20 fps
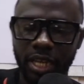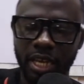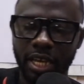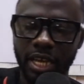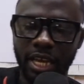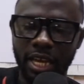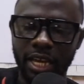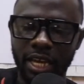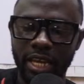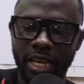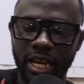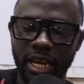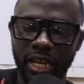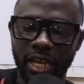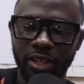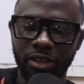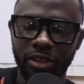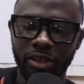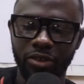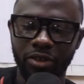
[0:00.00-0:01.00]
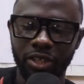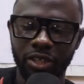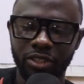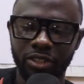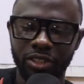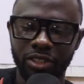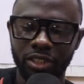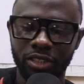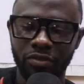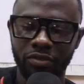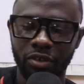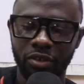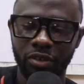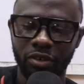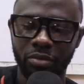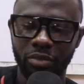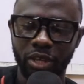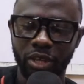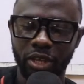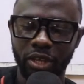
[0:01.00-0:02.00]
Any other questions for
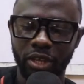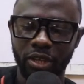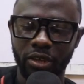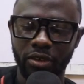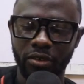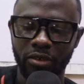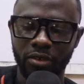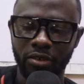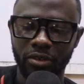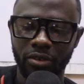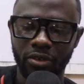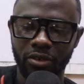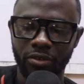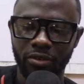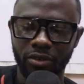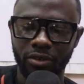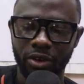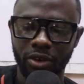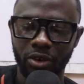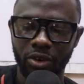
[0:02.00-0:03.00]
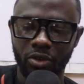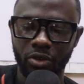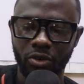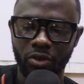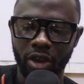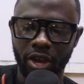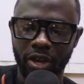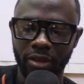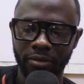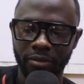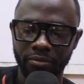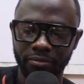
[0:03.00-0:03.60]
me, real quick?